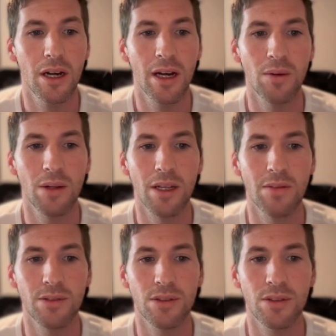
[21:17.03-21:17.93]
I will
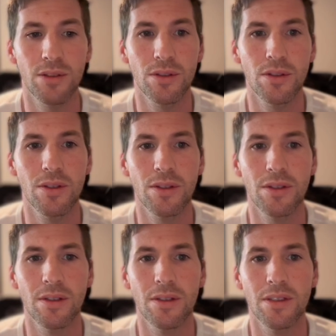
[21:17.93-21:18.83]
have to
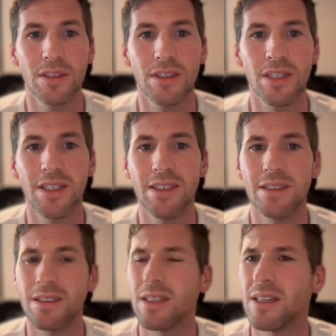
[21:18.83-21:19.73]
change